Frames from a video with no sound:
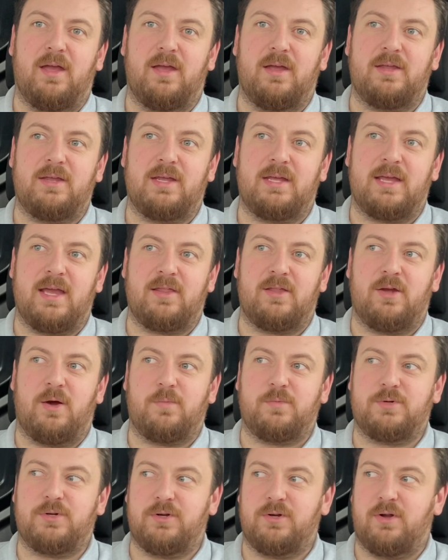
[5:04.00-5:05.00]
you get the
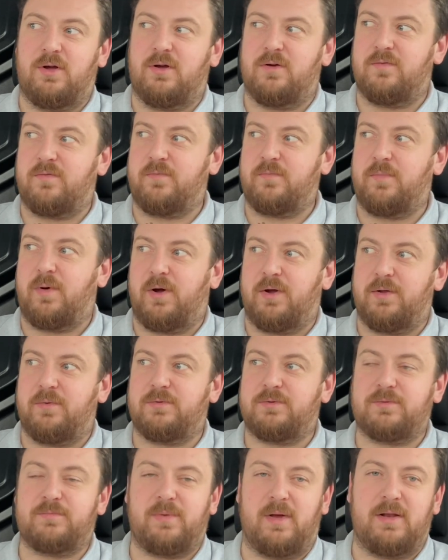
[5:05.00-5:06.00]
option of
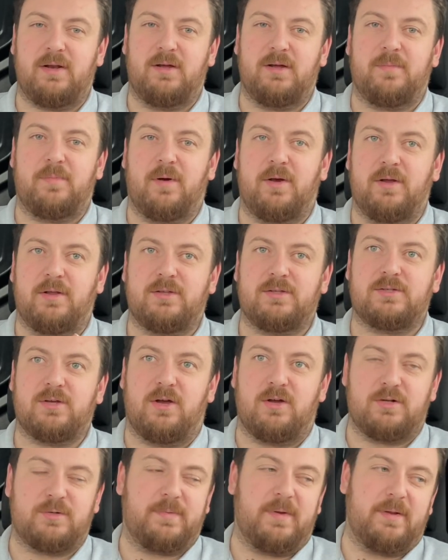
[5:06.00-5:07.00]
penalty points
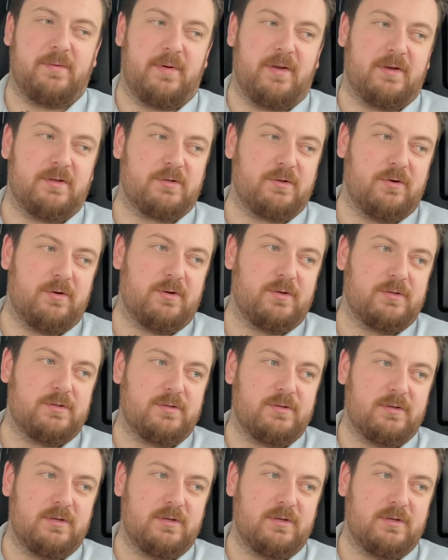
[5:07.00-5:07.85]
or a speed awareness course.